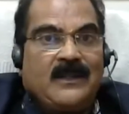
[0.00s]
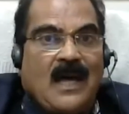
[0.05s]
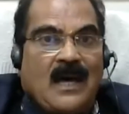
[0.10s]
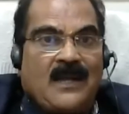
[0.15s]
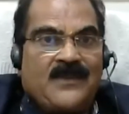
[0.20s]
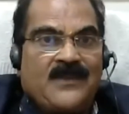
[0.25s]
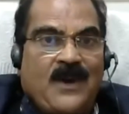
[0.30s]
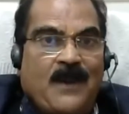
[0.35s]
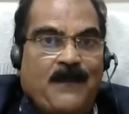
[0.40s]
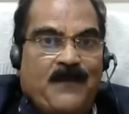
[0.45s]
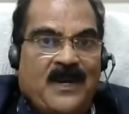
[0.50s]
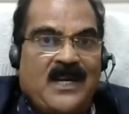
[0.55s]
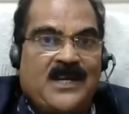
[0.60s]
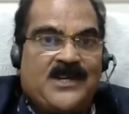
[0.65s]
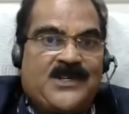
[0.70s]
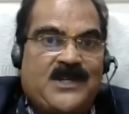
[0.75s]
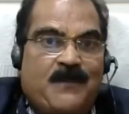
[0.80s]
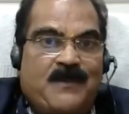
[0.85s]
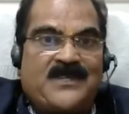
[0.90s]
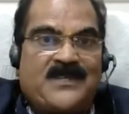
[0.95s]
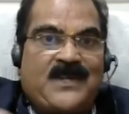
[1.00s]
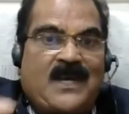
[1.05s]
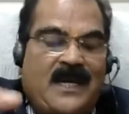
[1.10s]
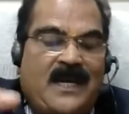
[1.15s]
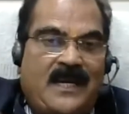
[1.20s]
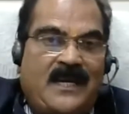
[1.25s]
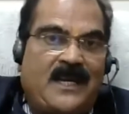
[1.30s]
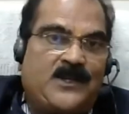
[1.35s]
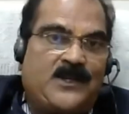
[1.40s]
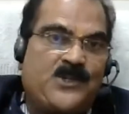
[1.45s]
entrepreneurship as a
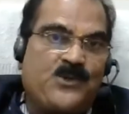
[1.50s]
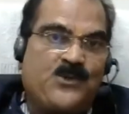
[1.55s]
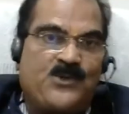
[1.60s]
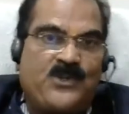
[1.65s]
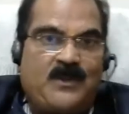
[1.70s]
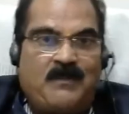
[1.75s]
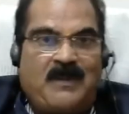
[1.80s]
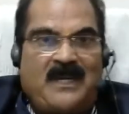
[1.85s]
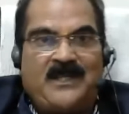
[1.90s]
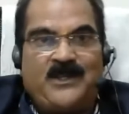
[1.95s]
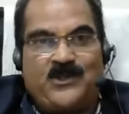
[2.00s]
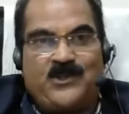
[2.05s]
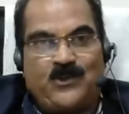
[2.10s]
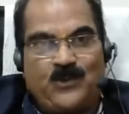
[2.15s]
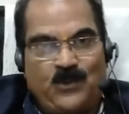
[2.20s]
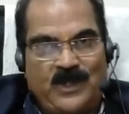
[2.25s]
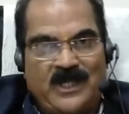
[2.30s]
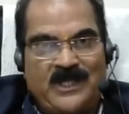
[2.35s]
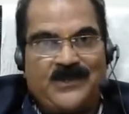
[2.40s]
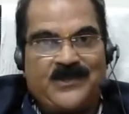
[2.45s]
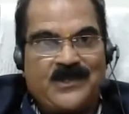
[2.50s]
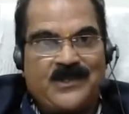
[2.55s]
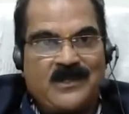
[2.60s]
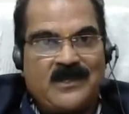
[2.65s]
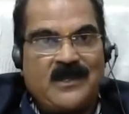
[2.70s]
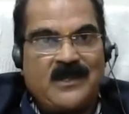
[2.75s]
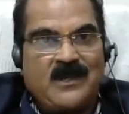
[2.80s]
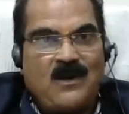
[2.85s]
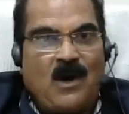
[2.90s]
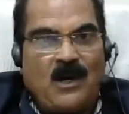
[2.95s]
career chosen by the
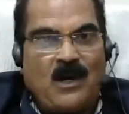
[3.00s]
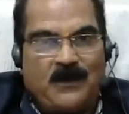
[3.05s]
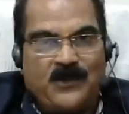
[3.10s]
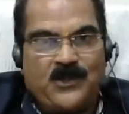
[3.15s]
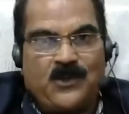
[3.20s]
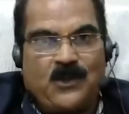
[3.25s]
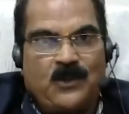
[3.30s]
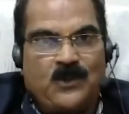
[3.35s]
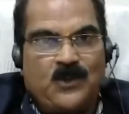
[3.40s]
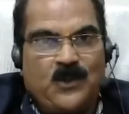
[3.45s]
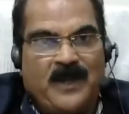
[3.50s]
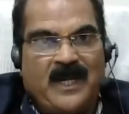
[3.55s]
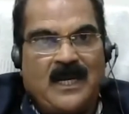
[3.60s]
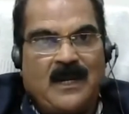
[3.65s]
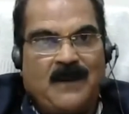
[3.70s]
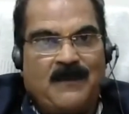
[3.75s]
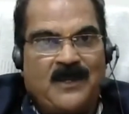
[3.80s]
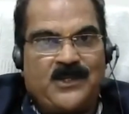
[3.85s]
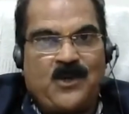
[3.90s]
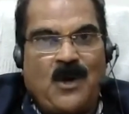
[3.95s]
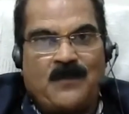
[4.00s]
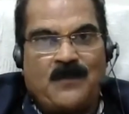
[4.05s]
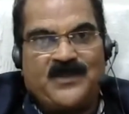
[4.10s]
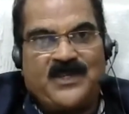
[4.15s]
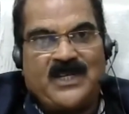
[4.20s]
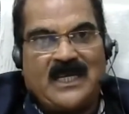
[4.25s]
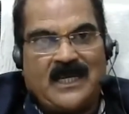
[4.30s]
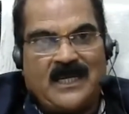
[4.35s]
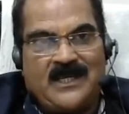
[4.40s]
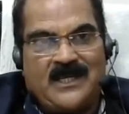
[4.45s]
students, not to become a job
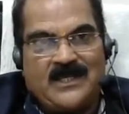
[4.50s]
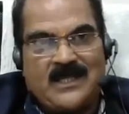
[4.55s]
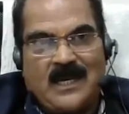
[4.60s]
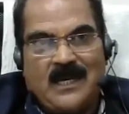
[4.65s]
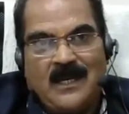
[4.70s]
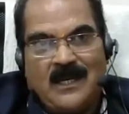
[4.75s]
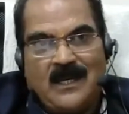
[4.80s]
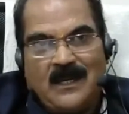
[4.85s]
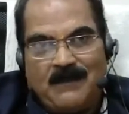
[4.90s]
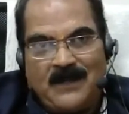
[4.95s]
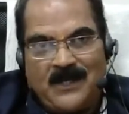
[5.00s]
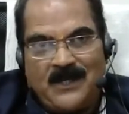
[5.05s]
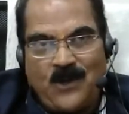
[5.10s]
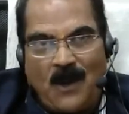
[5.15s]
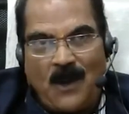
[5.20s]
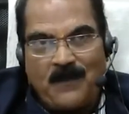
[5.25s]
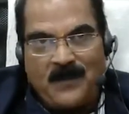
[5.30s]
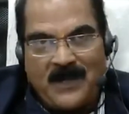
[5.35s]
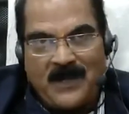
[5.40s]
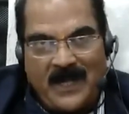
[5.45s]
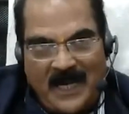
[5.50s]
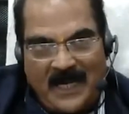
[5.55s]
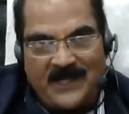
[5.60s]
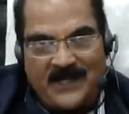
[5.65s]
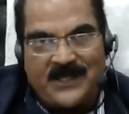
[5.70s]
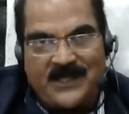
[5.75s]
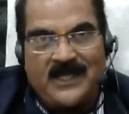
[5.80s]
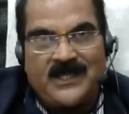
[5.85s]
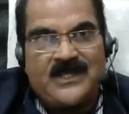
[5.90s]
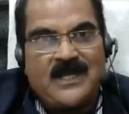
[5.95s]
seekers, but job
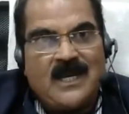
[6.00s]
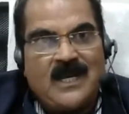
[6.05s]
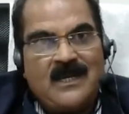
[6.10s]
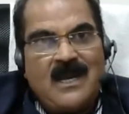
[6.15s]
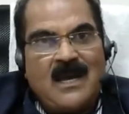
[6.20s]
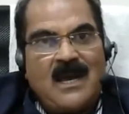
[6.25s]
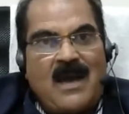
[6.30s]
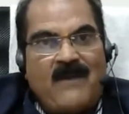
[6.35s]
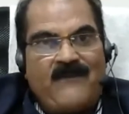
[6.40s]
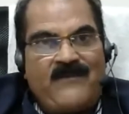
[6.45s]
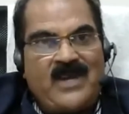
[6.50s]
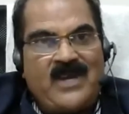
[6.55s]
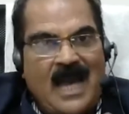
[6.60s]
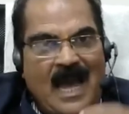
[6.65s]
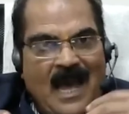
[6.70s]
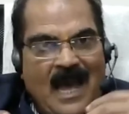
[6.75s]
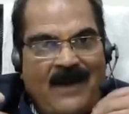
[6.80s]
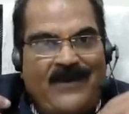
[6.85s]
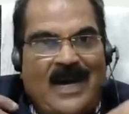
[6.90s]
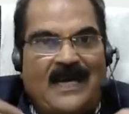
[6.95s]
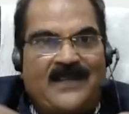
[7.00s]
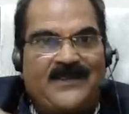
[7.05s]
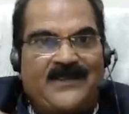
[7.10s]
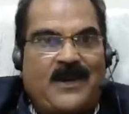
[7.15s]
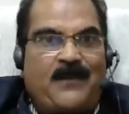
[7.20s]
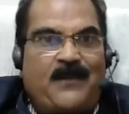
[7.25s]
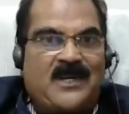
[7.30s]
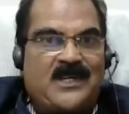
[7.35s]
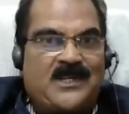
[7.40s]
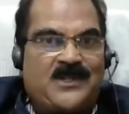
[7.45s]
creators we have
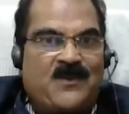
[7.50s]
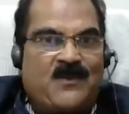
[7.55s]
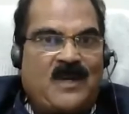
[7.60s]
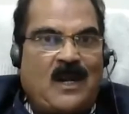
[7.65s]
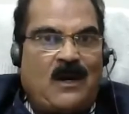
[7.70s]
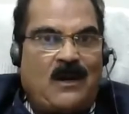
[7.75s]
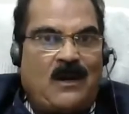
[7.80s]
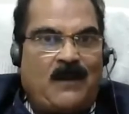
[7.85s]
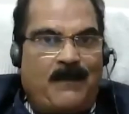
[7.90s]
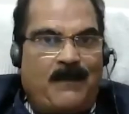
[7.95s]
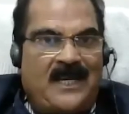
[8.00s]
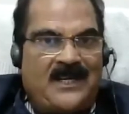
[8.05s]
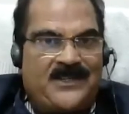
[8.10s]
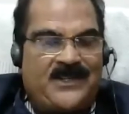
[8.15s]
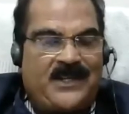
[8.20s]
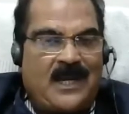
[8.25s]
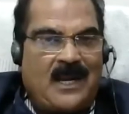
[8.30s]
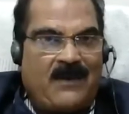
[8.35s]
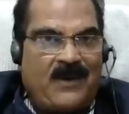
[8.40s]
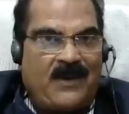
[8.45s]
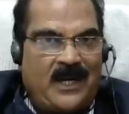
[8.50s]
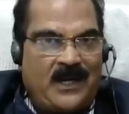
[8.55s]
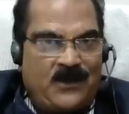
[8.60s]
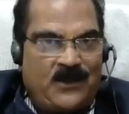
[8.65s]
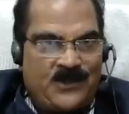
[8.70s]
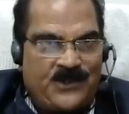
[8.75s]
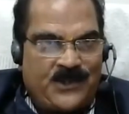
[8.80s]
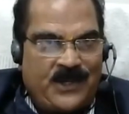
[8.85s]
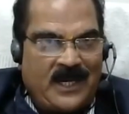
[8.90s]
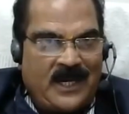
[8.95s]
entrepreneurship developments in our
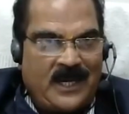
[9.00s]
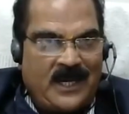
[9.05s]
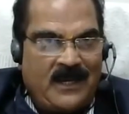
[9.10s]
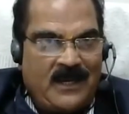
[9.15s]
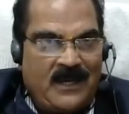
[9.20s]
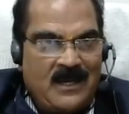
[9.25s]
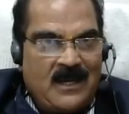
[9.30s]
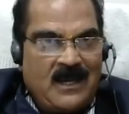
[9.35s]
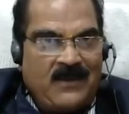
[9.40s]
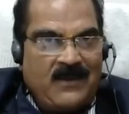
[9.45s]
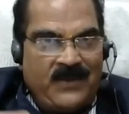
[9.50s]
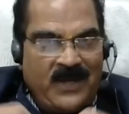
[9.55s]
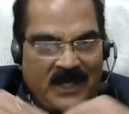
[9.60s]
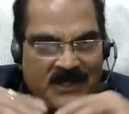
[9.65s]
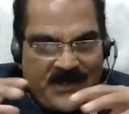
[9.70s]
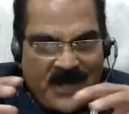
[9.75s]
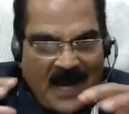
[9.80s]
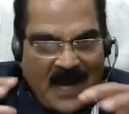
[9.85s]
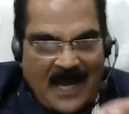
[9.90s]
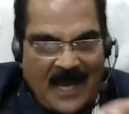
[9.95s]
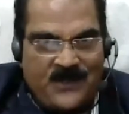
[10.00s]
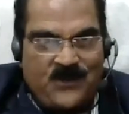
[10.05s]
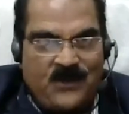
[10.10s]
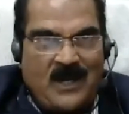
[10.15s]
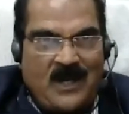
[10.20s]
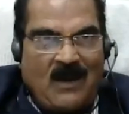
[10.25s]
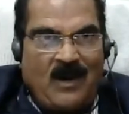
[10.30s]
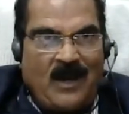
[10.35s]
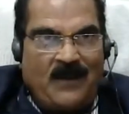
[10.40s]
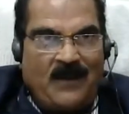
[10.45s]
university. We try to
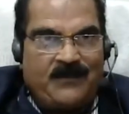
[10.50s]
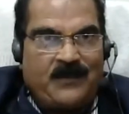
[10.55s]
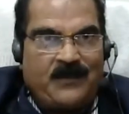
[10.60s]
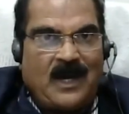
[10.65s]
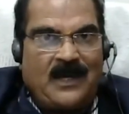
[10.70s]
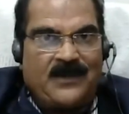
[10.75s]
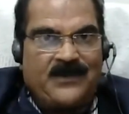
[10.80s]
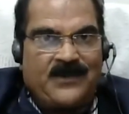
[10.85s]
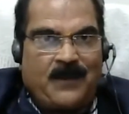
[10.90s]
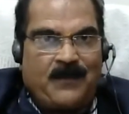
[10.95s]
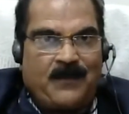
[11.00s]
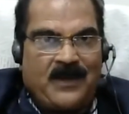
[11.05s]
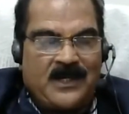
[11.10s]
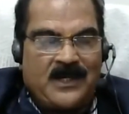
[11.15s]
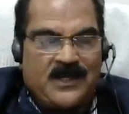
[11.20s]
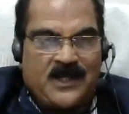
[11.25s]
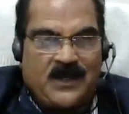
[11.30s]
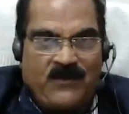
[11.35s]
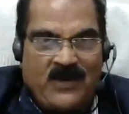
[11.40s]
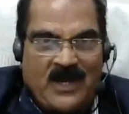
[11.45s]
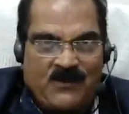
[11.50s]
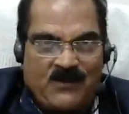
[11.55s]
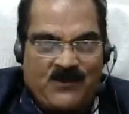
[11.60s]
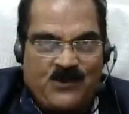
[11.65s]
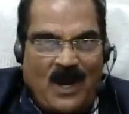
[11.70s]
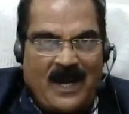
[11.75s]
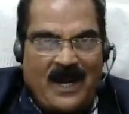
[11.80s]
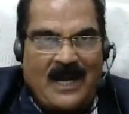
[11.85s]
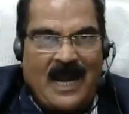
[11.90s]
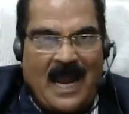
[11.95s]
develop entrepreneurship. We have
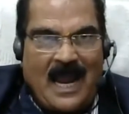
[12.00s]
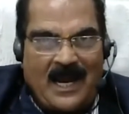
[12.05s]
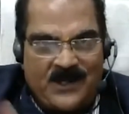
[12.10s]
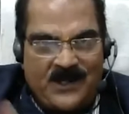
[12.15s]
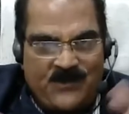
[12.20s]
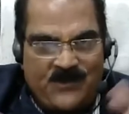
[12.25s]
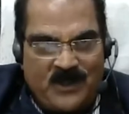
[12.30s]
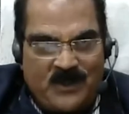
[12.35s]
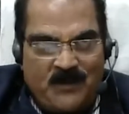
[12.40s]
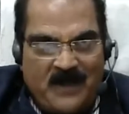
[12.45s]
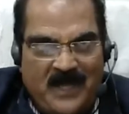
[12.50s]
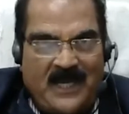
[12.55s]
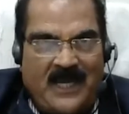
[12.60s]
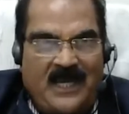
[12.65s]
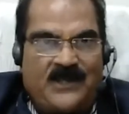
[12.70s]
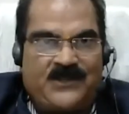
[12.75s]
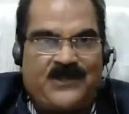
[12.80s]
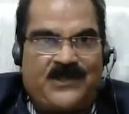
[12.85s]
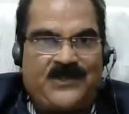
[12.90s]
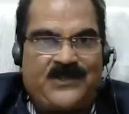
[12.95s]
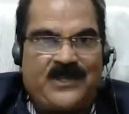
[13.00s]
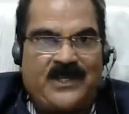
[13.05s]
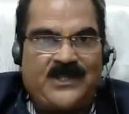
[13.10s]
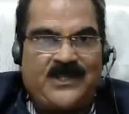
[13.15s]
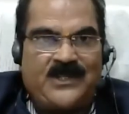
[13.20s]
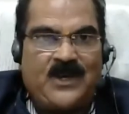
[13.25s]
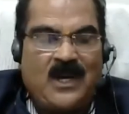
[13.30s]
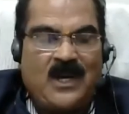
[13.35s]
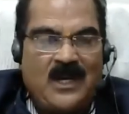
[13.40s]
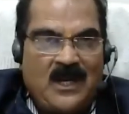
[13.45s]
joined hands with many
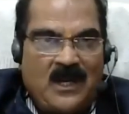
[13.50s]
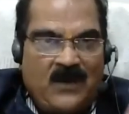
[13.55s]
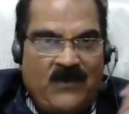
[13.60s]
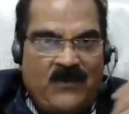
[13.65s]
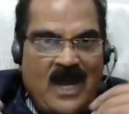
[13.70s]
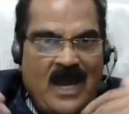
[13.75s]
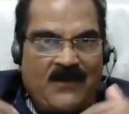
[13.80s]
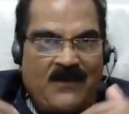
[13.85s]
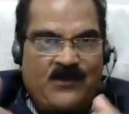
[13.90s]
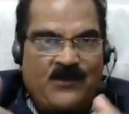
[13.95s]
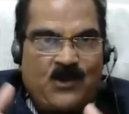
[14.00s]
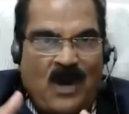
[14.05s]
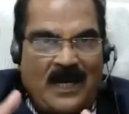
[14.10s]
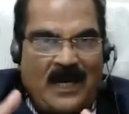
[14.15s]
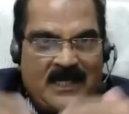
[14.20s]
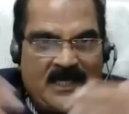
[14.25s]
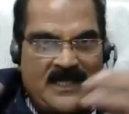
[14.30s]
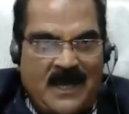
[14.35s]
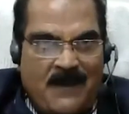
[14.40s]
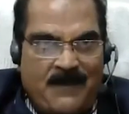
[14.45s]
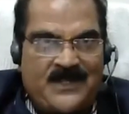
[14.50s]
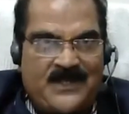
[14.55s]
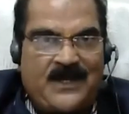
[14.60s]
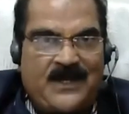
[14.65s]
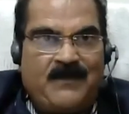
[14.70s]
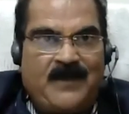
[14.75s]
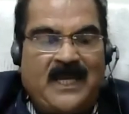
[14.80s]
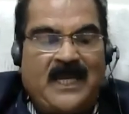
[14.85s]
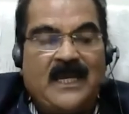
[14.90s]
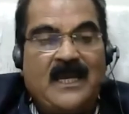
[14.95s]
agencies. We have joined as
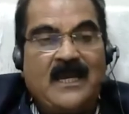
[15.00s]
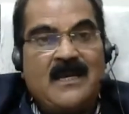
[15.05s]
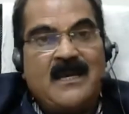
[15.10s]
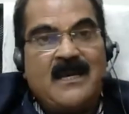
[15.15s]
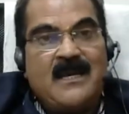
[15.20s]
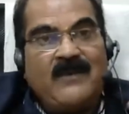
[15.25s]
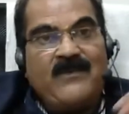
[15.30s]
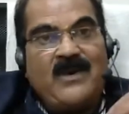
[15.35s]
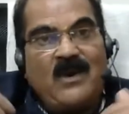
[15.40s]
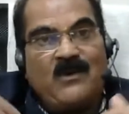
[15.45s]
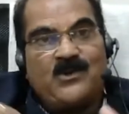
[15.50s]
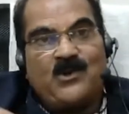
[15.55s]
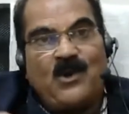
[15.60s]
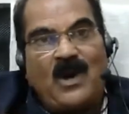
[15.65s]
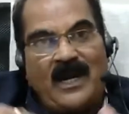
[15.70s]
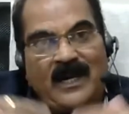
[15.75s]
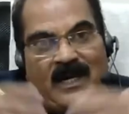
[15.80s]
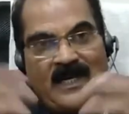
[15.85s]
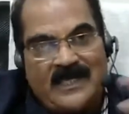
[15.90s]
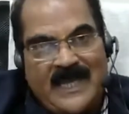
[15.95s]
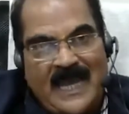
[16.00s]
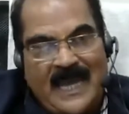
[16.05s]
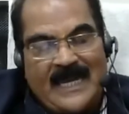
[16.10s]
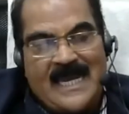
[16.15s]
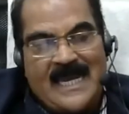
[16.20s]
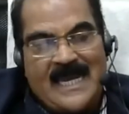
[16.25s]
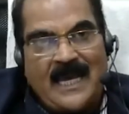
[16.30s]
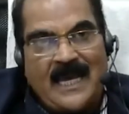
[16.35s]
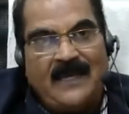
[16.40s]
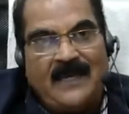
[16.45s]
MSME. We have joined as
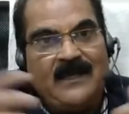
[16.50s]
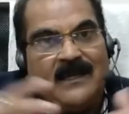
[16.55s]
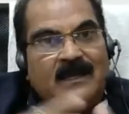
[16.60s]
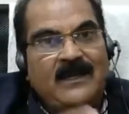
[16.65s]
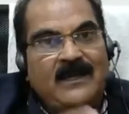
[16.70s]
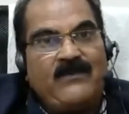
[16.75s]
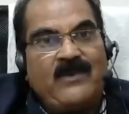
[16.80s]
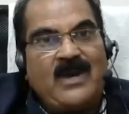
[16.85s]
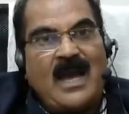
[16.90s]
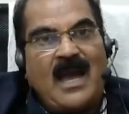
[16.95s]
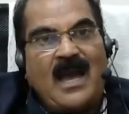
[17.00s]
NEN. We